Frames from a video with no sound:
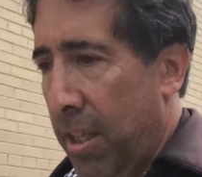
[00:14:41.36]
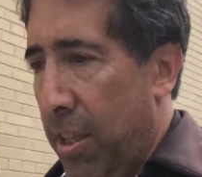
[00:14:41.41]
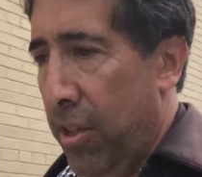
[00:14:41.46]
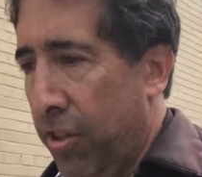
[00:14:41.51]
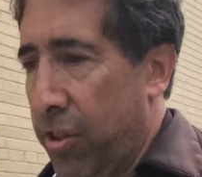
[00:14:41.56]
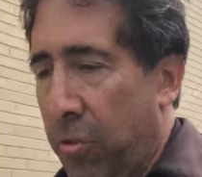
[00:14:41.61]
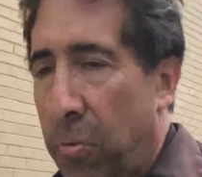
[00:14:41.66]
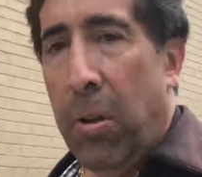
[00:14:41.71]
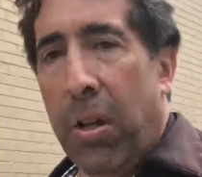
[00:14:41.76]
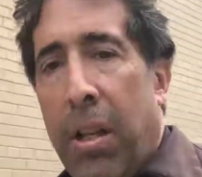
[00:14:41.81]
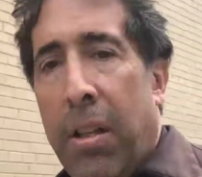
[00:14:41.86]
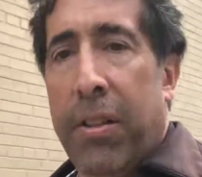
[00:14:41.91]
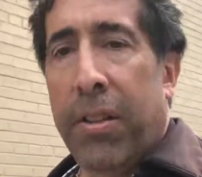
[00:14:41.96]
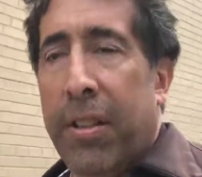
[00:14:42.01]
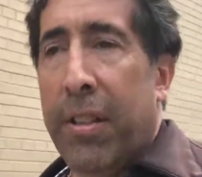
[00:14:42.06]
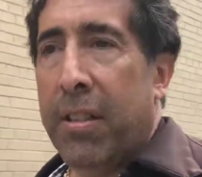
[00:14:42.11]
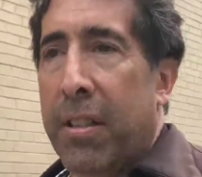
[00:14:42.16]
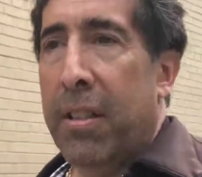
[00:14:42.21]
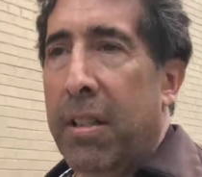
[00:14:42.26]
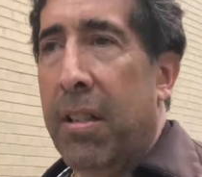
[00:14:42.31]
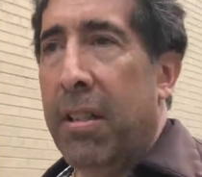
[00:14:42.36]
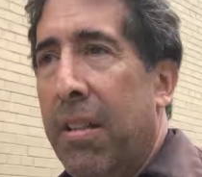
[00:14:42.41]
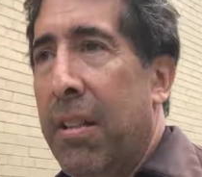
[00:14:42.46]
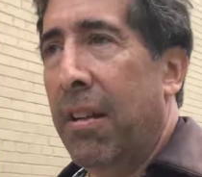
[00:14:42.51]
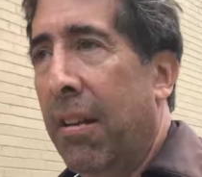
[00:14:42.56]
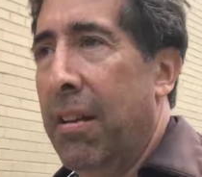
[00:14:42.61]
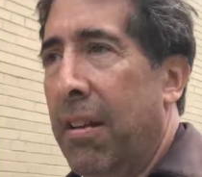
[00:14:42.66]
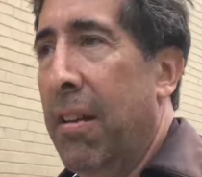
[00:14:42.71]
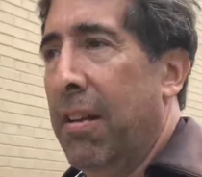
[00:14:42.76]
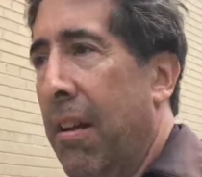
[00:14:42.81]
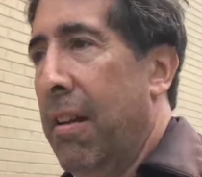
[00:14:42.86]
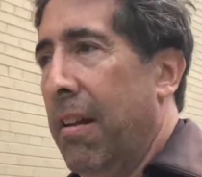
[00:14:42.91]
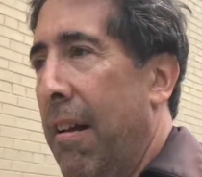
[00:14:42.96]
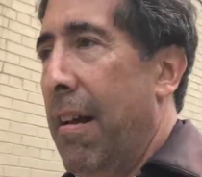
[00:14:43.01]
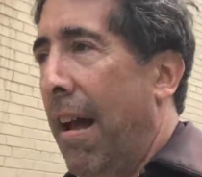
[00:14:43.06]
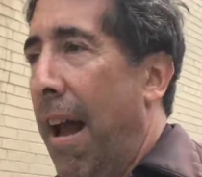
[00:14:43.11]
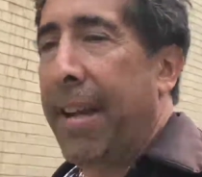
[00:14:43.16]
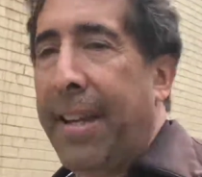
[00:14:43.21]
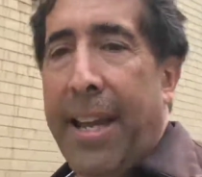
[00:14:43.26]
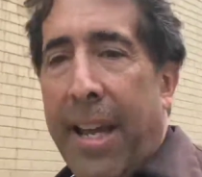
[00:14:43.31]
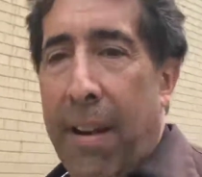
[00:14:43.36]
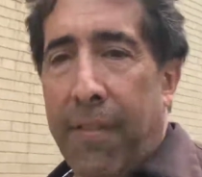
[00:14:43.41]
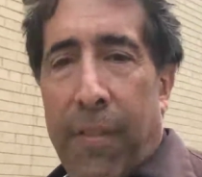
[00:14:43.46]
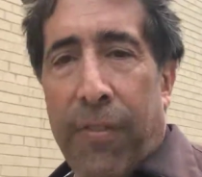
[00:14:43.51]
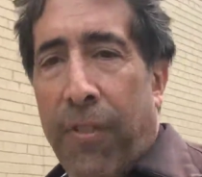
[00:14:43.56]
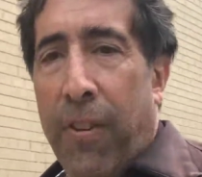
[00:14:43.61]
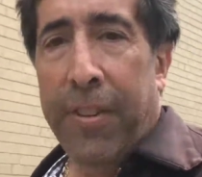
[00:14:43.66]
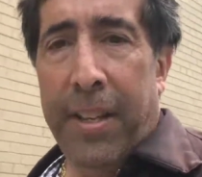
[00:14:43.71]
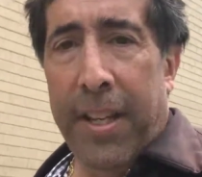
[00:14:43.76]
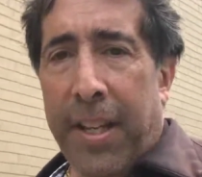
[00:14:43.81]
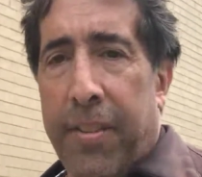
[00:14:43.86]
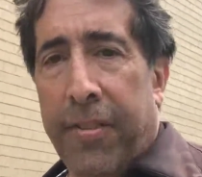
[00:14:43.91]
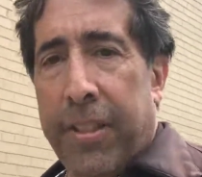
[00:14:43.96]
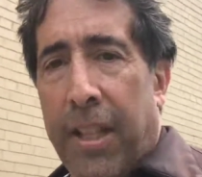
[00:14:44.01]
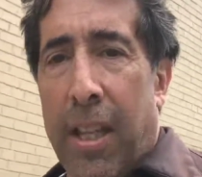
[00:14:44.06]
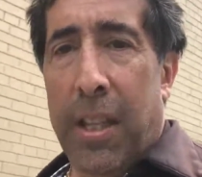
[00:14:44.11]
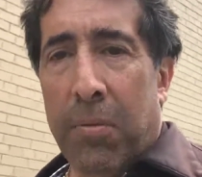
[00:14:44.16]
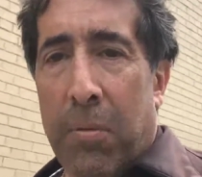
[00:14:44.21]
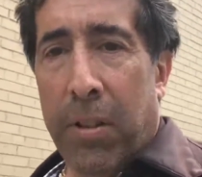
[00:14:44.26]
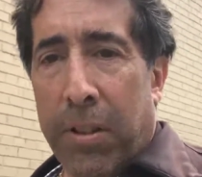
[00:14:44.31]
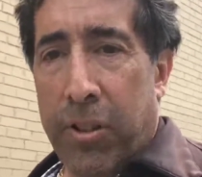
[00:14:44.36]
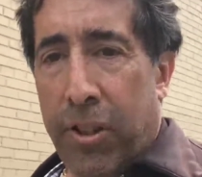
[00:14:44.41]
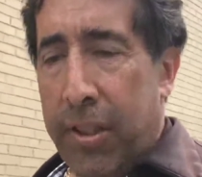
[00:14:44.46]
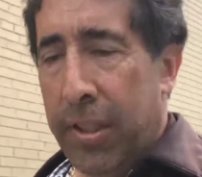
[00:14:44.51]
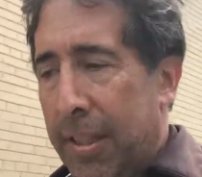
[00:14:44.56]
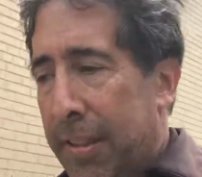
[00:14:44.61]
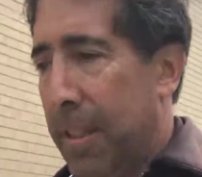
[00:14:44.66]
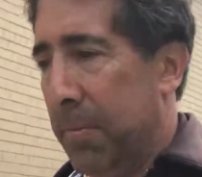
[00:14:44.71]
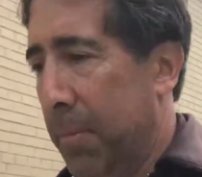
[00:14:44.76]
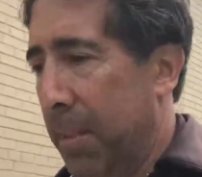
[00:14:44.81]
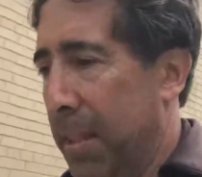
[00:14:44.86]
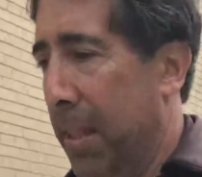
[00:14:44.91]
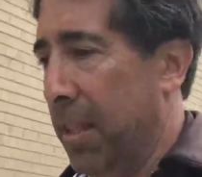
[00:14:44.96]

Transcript: She said, well, I can't afford the $800 one, she says to me.